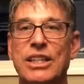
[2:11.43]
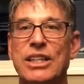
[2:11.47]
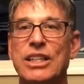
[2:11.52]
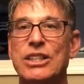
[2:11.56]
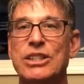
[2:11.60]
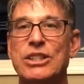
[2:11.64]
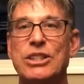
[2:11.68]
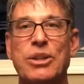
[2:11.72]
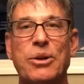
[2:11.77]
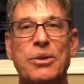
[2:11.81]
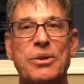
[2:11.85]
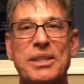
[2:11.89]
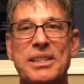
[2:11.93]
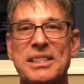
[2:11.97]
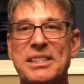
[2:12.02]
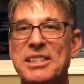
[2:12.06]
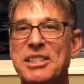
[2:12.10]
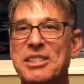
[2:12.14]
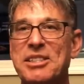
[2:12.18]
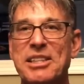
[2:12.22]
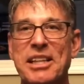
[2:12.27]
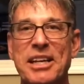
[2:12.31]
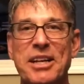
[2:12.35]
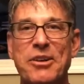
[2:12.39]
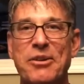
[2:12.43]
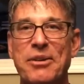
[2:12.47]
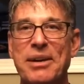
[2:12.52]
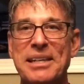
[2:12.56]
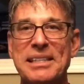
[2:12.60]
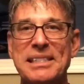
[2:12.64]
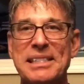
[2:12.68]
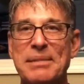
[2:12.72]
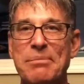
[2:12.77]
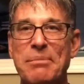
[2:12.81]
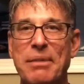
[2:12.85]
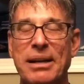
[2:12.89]
So this is like
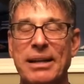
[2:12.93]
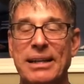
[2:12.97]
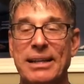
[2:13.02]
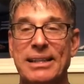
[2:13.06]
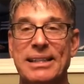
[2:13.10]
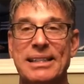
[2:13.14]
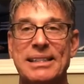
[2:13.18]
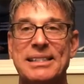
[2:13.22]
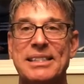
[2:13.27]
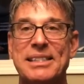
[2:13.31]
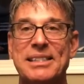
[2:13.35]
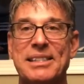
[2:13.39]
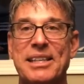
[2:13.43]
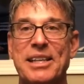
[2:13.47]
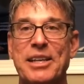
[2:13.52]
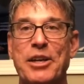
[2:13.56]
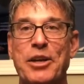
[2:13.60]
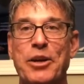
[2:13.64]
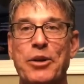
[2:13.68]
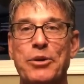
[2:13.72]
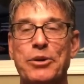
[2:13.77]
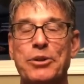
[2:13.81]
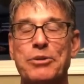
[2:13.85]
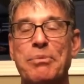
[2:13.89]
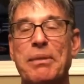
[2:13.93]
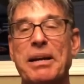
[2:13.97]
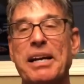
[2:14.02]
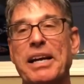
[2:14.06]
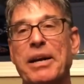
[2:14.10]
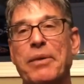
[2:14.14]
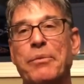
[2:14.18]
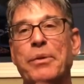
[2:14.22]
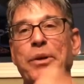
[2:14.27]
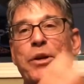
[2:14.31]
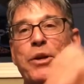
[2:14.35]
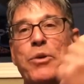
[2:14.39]
crazy money. This is like huge money.
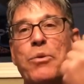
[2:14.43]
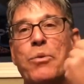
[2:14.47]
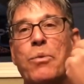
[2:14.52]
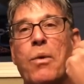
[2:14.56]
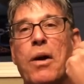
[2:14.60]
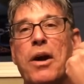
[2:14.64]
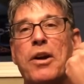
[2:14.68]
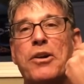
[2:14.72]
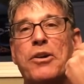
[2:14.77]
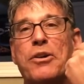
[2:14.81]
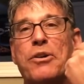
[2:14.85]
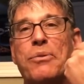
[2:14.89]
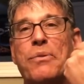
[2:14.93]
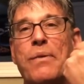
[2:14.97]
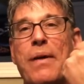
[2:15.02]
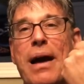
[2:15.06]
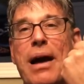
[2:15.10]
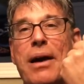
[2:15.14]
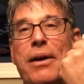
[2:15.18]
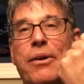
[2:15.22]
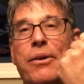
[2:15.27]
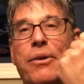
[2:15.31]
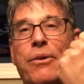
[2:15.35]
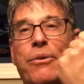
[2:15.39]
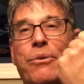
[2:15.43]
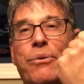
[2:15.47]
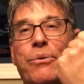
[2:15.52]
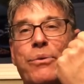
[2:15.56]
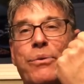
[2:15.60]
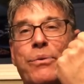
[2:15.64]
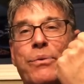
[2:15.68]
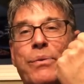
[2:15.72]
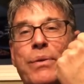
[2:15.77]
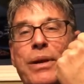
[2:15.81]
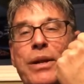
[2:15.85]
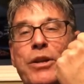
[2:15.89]
And when you wander around,
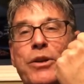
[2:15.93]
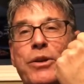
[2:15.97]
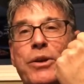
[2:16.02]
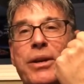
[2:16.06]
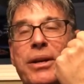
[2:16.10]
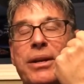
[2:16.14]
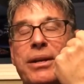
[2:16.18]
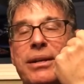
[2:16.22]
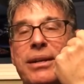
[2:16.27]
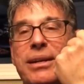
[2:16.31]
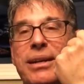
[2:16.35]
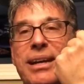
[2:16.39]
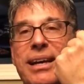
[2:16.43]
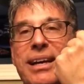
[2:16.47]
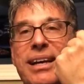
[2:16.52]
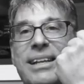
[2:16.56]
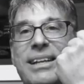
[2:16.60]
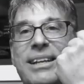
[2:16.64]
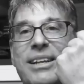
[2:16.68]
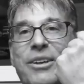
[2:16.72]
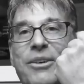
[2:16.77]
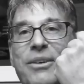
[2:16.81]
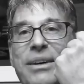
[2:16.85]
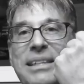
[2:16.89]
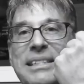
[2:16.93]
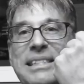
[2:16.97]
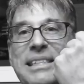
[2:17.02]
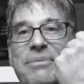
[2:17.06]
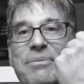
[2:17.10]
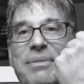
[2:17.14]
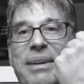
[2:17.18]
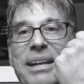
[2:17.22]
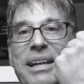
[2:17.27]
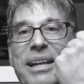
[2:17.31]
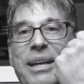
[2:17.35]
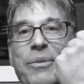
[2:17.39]
or when you crazy
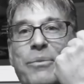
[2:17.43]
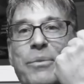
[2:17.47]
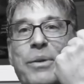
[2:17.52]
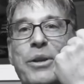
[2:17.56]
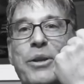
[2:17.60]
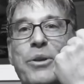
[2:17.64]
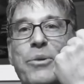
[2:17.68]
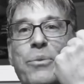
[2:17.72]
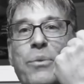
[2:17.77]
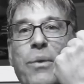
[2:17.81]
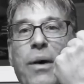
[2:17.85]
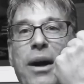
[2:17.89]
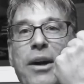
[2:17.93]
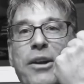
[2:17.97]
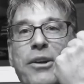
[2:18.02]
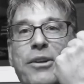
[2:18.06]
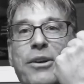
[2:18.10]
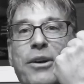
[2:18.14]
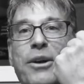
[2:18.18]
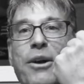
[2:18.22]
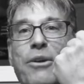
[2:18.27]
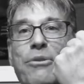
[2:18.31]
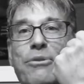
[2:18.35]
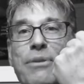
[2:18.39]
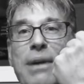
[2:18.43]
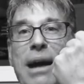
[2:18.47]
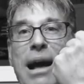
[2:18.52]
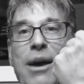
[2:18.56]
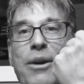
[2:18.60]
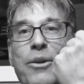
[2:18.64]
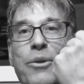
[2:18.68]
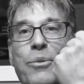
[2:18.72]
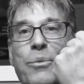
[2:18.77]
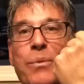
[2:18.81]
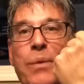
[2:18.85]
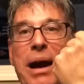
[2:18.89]
money, and when you wander
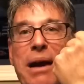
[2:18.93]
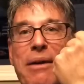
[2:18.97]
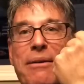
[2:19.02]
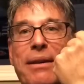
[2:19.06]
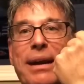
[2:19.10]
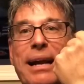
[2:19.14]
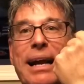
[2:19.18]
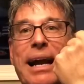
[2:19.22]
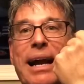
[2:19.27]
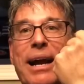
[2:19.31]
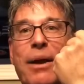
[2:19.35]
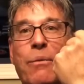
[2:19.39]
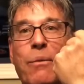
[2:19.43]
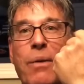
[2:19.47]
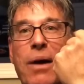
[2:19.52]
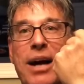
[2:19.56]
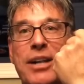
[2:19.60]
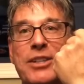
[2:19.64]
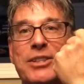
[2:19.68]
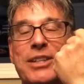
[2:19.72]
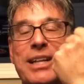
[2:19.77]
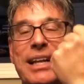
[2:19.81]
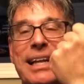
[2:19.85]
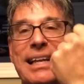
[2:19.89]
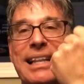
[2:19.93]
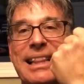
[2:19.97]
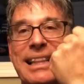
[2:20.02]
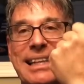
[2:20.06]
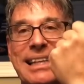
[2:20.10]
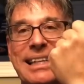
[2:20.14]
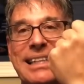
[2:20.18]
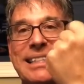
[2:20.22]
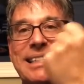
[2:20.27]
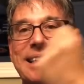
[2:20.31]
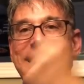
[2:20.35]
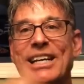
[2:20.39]
around wearing a watch like
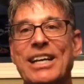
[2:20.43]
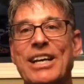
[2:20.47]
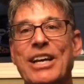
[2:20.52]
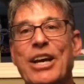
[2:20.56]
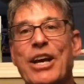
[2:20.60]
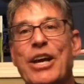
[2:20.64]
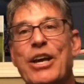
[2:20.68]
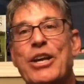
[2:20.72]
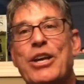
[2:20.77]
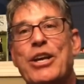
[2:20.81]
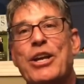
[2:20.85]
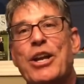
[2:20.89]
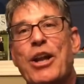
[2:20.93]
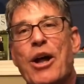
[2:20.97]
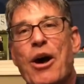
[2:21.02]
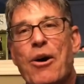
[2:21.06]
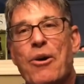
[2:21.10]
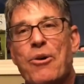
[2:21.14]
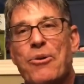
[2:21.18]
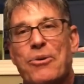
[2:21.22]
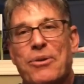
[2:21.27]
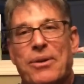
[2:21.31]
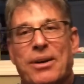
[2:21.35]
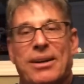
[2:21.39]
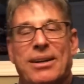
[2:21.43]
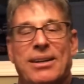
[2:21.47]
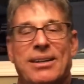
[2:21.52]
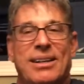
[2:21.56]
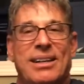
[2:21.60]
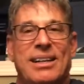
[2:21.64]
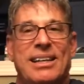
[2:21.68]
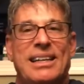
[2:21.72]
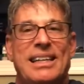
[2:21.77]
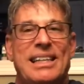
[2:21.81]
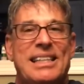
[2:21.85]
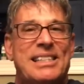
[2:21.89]
this, you know,
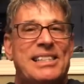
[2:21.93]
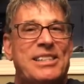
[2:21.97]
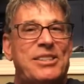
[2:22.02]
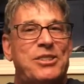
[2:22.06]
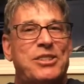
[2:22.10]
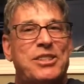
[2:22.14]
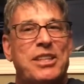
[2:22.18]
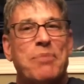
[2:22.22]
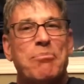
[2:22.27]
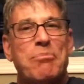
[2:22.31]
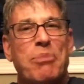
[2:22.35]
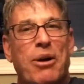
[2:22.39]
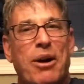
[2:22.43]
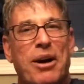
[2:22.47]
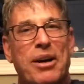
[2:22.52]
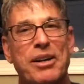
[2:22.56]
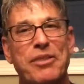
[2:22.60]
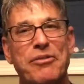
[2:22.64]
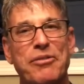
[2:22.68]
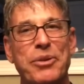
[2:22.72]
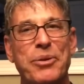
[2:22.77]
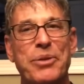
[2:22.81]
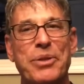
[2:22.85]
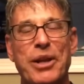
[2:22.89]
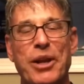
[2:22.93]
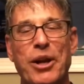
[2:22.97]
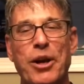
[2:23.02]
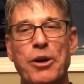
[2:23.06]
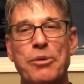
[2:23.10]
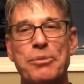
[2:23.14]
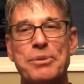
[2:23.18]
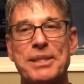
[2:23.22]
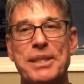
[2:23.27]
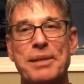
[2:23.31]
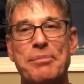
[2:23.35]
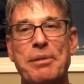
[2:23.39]
is there some part of you that
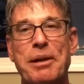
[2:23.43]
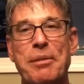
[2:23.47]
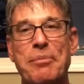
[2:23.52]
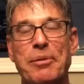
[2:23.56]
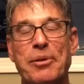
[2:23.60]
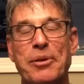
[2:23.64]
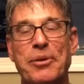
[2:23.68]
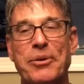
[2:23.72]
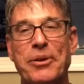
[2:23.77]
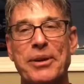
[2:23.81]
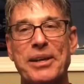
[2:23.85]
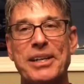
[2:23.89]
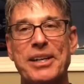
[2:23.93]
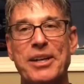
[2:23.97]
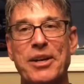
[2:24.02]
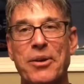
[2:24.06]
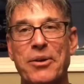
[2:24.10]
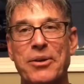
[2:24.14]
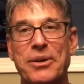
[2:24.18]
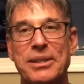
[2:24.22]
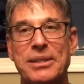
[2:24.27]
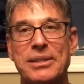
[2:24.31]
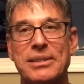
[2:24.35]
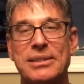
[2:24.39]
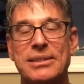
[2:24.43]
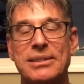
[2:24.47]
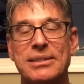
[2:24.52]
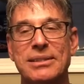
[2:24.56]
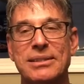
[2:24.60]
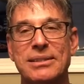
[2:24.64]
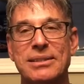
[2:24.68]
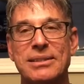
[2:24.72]
hopes that people are going to notice?